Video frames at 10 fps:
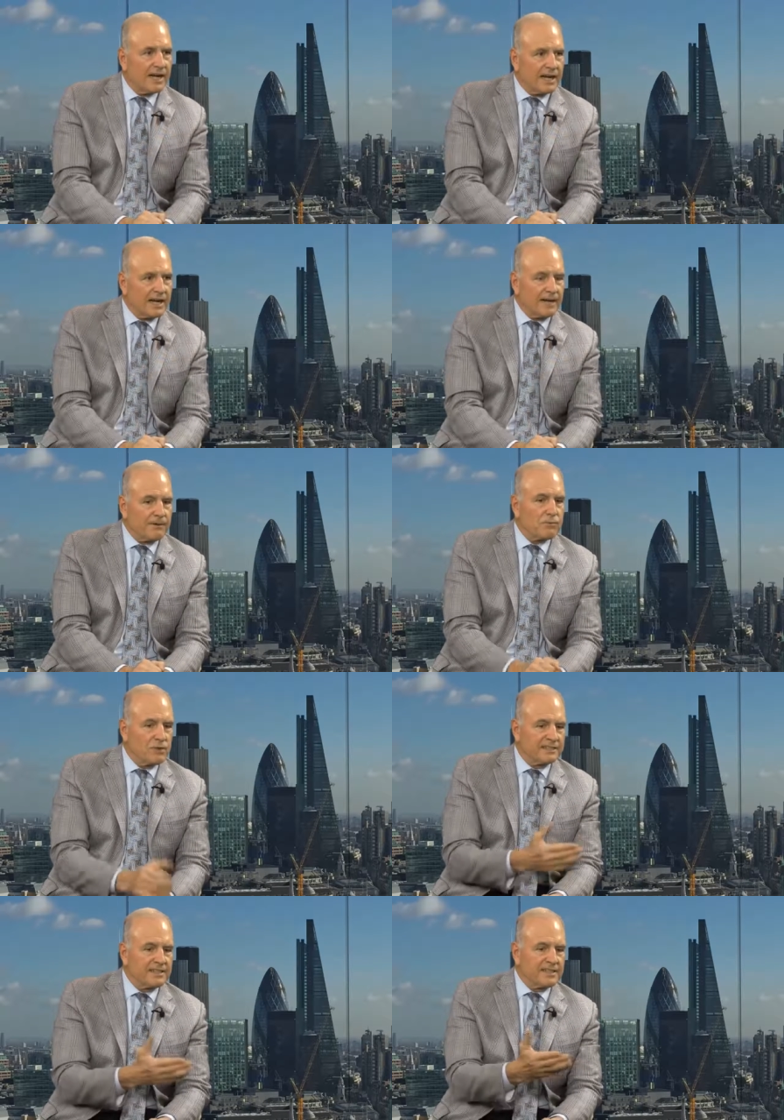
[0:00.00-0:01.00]
uh,
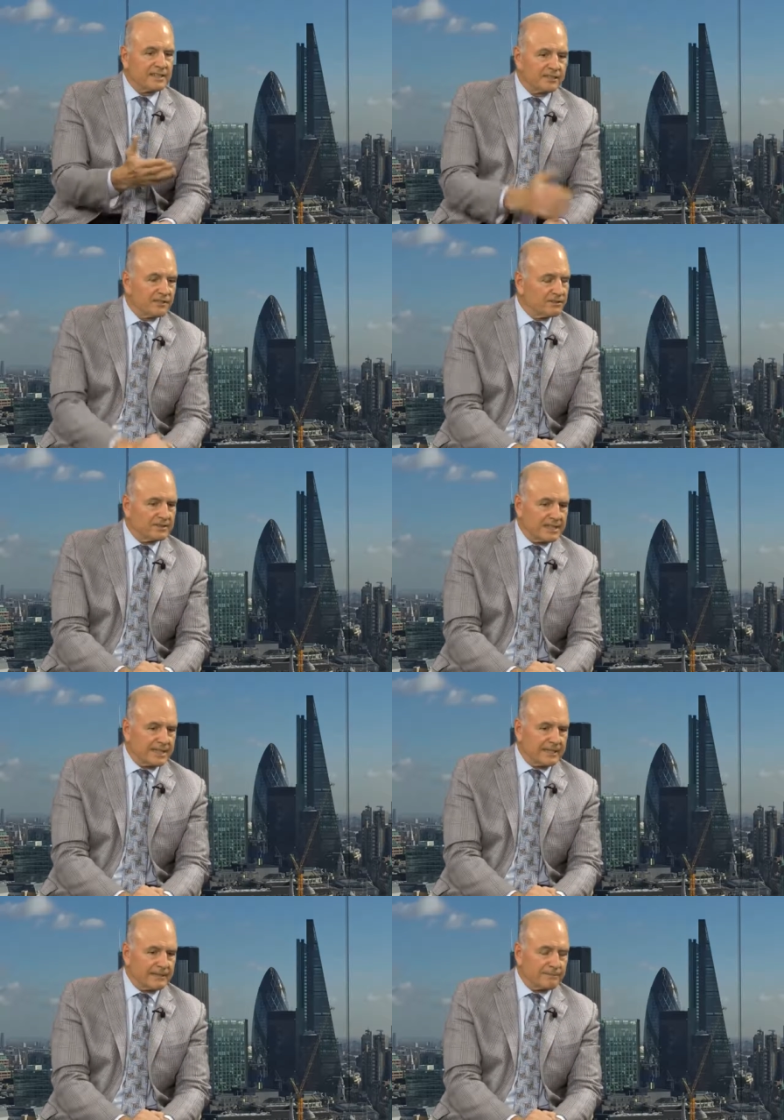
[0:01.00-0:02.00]
we see that there's
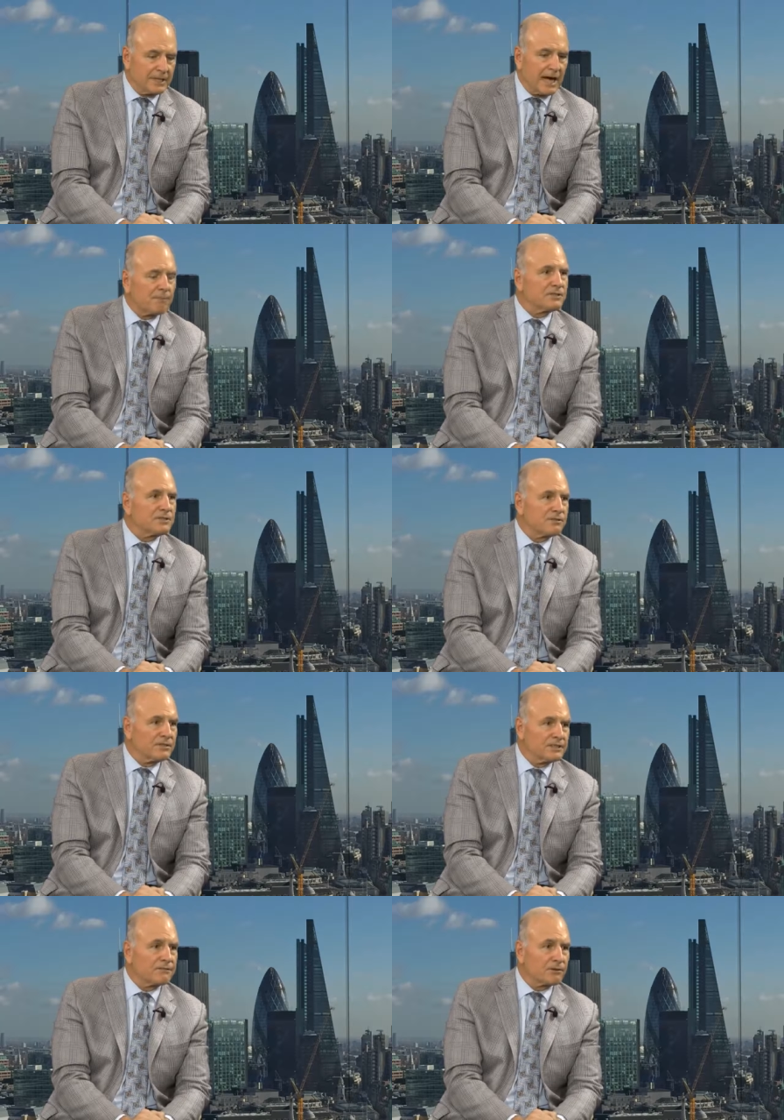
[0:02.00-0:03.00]
um,
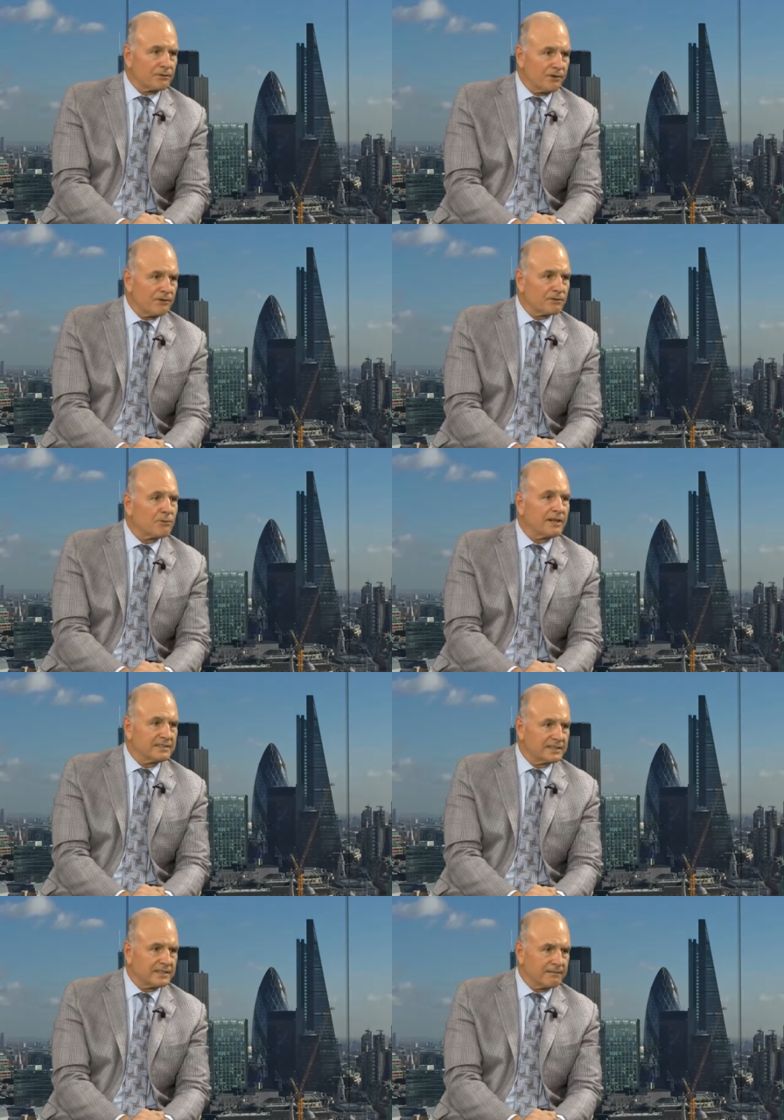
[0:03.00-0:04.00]
opportunities for growth
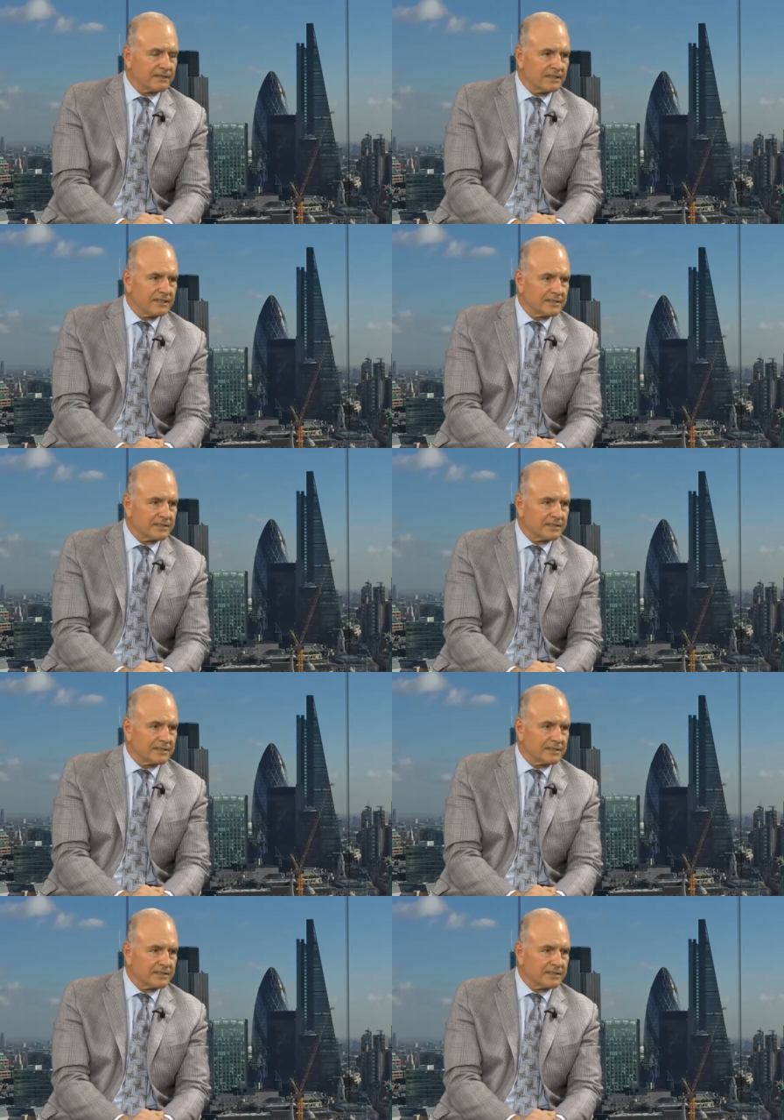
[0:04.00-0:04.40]
quite significantly.